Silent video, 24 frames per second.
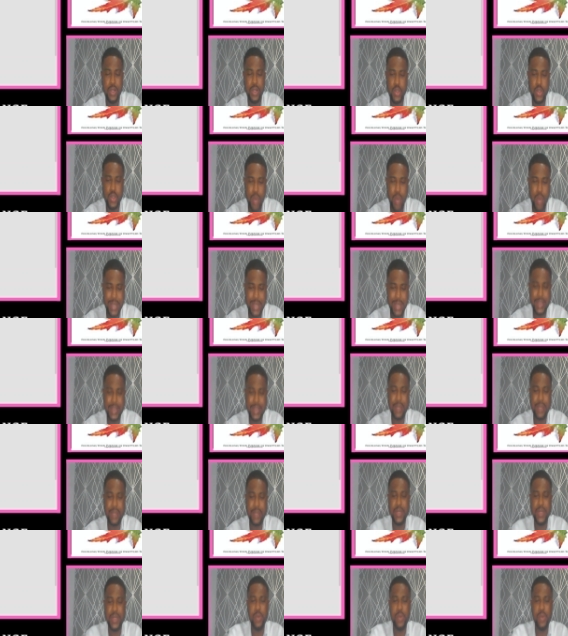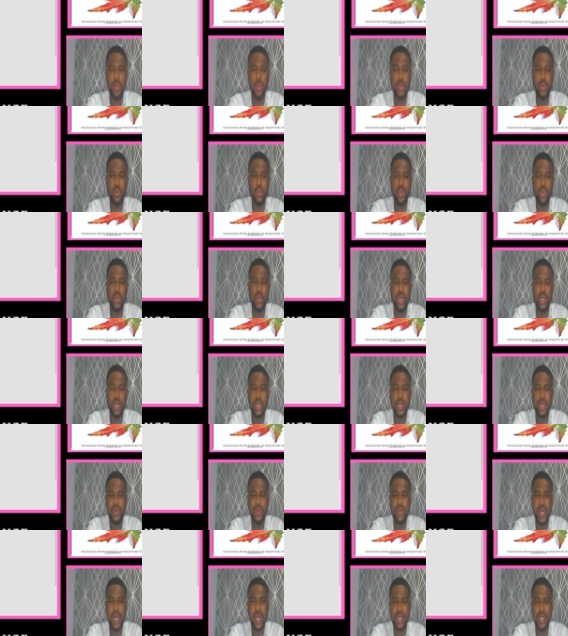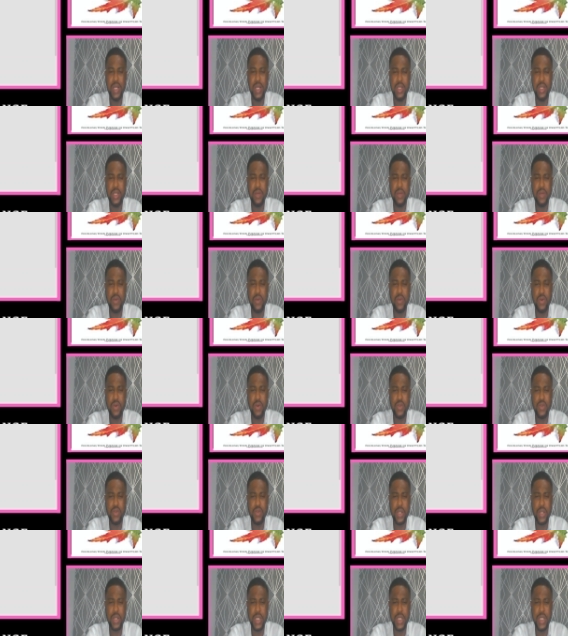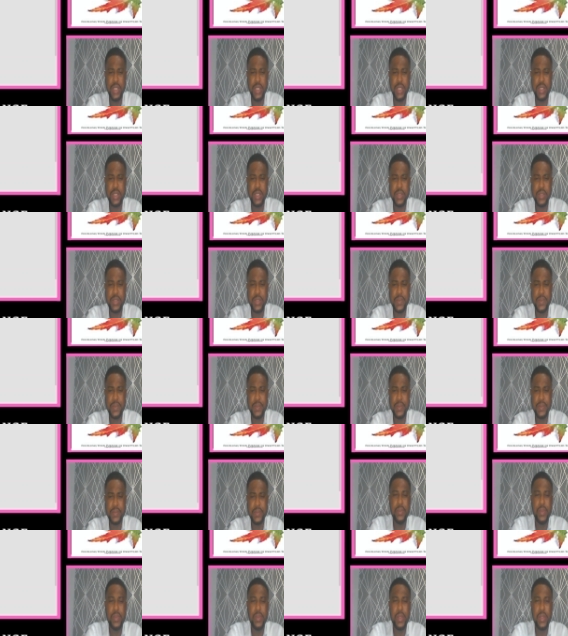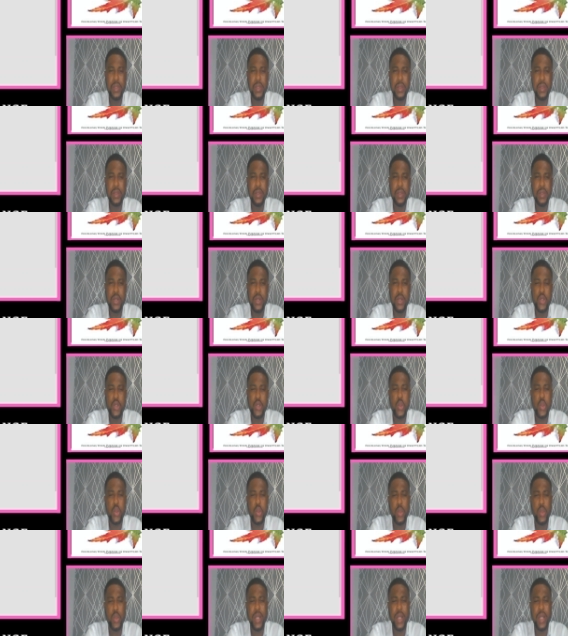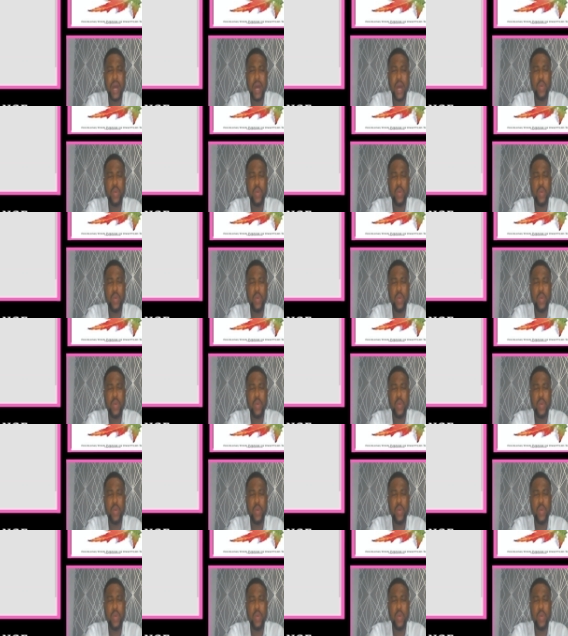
to accept the, the, the reality of cultural change. So now